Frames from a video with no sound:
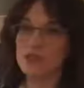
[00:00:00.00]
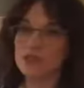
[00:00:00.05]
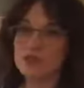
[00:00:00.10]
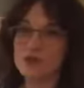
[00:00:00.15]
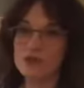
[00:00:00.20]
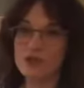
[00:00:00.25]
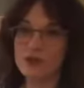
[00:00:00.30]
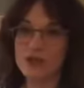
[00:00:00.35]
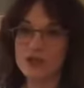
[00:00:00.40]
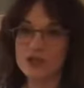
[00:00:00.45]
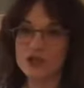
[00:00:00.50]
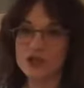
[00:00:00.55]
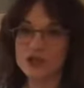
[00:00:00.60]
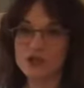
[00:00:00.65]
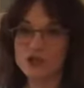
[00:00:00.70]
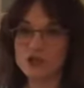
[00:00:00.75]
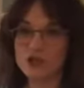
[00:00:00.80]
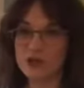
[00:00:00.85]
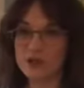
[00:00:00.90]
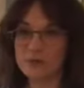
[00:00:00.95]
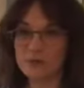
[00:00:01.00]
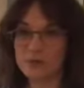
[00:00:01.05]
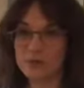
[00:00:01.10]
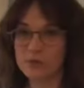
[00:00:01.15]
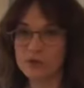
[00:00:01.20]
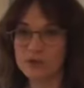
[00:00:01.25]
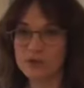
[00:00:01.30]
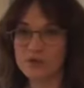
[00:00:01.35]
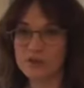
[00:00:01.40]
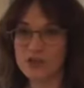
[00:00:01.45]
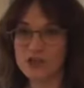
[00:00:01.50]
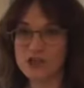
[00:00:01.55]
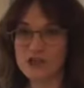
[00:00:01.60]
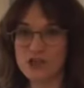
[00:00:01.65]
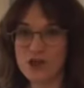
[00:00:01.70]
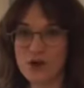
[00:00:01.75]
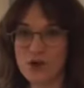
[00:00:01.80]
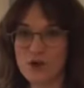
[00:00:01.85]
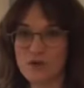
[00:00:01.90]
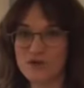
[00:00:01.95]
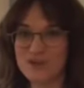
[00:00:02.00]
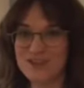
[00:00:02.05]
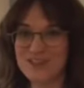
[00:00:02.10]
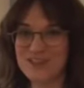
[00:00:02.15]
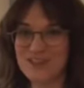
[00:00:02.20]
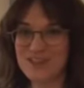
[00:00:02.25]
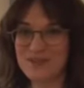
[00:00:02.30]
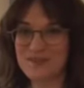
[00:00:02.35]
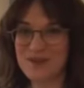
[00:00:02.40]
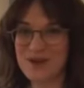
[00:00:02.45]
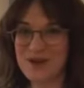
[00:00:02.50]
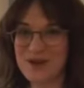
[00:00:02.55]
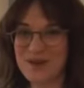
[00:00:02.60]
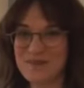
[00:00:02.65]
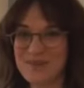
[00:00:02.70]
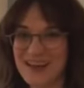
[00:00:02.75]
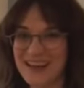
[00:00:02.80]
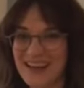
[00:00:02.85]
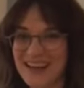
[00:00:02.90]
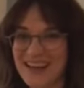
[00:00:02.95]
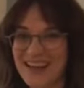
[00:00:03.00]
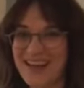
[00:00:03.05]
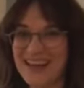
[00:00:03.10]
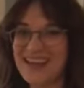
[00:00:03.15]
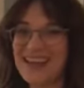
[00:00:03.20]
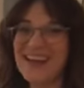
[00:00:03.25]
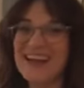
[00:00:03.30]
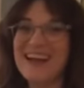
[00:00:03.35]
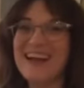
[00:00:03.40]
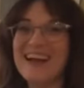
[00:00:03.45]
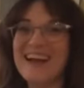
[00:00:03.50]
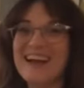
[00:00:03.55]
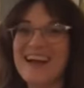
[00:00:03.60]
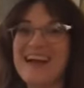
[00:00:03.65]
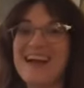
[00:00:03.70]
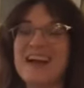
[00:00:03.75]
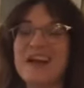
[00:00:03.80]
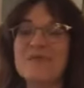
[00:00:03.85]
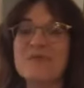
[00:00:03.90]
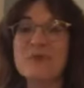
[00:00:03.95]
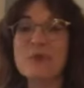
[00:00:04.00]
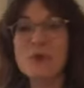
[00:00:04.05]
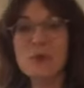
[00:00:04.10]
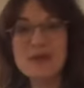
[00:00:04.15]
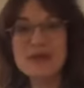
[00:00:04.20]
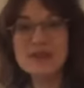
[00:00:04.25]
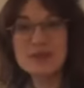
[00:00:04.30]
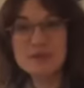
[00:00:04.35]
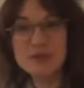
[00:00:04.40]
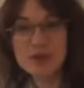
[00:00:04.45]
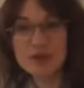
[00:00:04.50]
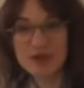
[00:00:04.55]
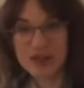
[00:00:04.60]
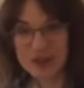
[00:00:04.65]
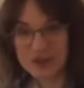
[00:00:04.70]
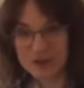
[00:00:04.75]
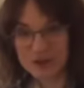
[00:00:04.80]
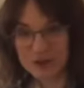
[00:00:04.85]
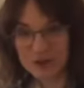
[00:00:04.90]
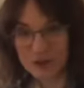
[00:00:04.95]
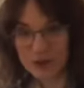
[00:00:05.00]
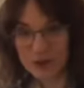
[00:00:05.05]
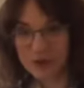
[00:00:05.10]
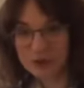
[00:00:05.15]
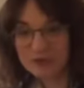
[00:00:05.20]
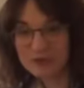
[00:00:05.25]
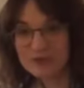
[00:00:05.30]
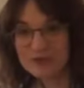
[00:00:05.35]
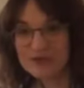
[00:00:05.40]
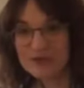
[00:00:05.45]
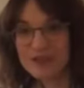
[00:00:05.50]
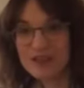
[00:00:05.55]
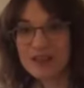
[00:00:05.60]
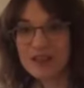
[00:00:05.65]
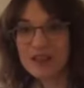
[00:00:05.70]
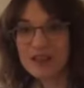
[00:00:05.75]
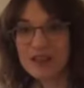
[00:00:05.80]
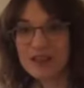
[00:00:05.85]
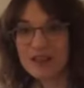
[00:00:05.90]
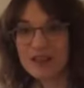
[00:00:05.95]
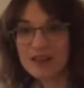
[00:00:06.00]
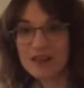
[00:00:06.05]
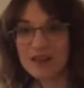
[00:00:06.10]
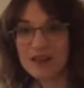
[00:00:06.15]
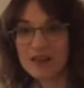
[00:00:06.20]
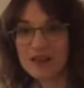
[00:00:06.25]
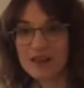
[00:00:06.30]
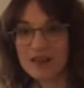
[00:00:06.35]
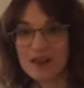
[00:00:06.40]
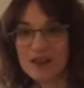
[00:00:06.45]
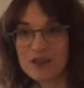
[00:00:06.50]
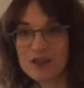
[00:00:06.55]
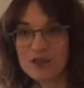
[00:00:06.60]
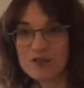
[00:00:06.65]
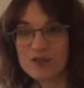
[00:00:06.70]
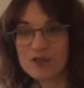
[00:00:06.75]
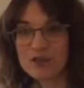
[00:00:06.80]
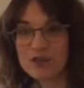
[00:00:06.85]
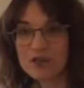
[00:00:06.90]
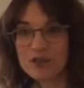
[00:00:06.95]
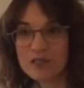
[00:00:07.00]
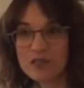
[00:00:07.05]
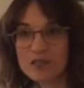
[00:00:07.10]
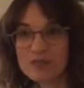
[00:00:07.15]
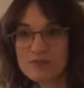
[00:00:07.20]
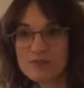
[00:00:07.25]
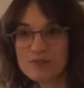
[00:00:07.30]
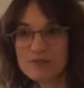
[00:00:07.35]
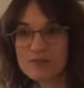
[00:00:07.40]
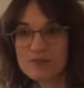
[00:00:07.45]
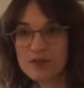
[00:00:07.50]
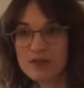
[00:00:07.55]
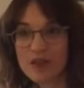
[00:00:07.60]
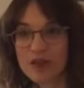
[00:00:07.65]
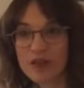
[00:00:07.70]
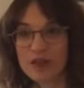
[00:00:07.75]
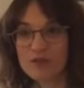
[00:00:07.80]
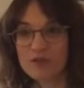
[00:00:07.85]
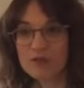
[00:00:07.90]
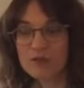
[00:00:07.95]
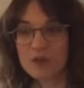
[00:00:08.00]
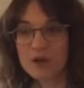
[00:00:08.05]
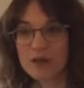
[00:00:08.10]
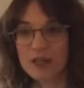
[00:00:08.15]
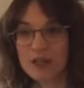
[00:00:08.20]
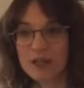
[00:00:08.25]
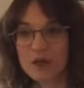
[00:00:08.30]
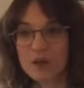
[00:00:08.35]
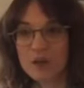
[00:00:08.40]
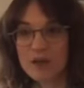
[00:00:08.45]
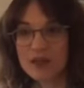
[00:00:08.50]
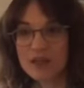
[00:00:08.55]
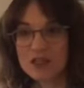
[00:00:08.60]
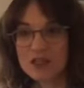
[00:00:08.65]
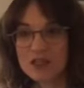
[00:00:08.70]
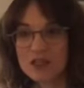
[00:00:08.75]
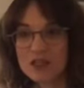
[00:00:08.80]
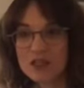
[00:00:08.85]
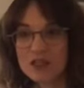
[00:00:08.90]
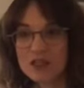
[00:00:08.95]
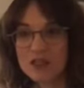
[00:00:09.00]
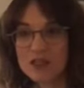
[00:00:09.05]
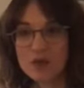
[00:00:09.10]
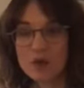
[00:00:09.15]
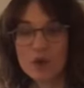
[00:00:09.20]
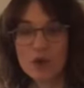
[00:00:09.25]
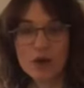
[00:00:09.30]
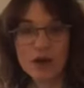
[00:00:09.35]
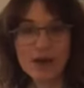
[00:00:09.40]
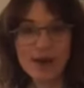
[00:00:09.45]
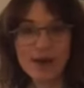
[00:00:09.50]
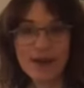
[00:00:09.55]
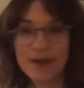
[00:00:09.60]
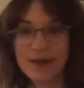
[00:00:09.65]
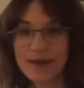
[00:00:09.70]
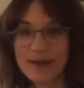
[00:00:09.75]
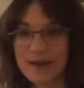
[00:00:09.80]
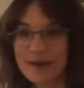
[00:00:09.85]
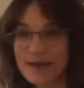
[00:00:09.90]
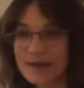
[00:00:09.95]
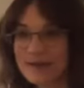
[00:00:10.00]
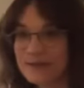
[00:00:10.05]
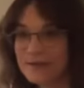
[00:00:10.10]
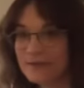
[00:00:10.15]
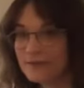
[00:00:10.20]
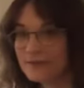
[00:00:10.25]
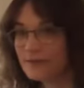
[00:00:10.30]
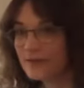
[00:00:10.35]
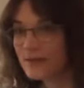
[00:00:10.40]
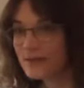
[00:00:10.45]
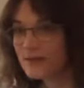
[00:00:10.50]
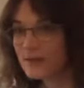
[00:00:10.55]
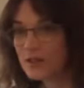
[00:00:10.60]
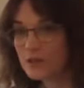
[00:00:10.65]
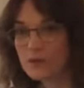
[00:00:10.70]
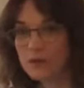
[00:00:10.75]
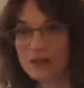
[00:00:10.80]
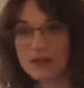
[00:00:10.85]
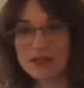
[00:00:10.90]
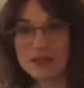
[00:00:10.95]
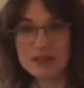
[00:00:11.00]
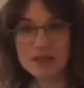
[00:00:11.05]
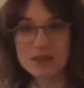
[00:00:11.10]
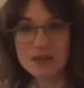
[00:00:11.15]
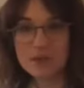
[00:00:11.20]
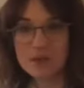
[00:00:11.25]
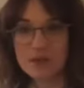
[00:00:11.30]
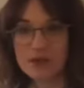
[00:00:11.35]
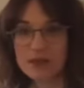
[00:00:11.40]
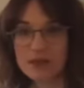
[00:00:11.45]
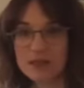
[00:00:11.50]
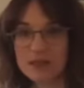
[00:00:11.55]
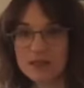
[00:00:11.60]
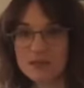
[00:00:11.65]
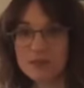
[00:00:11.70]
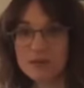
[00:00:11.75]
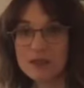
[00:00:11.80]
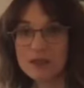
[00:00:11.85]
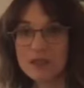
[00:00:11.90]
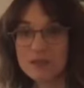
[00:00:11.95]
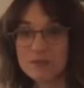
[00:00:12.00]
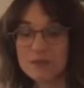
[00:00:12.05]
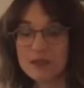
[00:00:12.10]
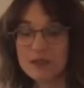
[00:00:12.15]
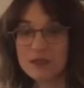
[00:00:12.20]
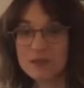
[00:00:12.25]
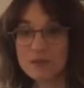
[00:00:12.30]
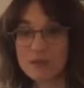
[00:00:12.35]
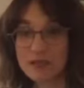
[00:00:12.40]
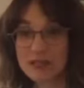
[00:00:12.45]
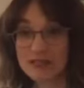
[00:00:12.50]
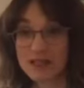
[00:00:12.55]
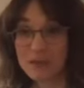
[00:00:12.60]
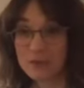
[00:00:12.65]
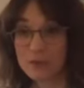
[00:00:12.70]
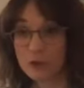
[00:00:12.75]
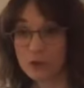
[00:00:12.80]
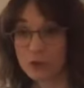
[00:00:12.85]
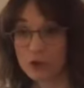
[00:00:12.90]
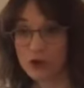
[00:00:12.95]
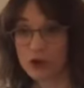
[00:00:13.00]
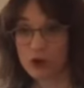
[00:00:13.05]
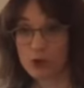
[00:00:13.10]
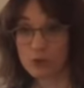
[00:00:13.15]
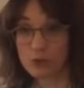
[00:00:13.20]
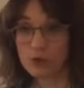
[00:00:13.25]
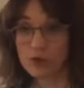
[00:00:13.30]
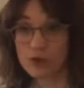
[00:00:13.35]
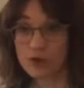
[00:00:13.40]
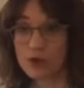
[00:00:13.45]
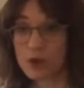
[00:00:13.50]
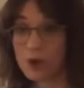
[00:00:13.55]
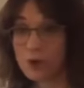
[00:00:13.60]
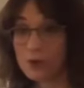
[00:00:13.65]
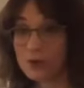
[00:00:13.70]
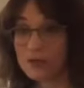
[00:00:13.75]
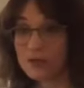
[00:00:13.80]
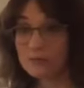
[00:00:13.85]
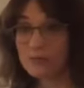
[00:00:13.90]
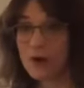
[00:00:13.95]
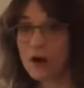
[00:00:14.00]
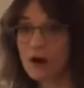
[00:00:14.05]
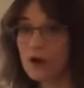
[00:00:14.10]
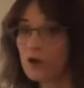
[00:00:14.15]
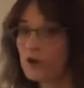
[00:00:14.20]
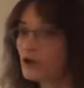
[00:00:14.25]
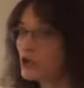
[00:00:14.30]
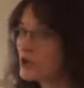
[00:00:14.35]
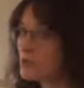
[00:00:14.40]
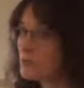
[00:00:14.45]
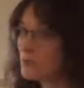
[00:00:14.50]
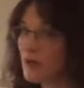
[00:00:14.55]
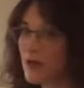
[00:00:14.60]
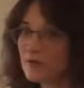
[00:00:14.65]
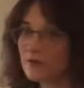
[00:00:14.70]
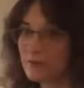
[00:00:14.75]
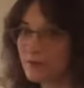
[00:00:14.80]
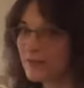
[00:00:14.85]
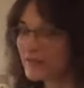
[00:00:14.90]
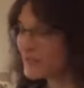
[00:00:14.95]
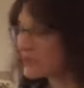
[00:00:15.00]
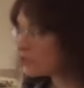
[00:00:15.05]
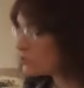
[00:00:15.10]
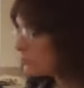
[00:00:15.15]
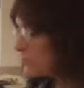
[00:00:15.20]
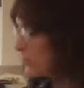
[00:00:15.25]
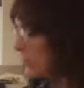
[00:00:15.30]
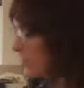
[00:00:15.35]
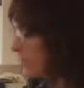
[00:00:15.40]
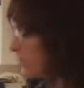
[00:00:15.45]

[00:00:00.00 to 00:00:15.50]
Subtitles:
not got any shoes yet, but I'm going to finish that off and sit them on in a minute. I hope that's been okay for you all, and you've enjoyed it. If you've got any questions or any things that you would like to say about the lesson, please let me know in the comments bar, or just private message me.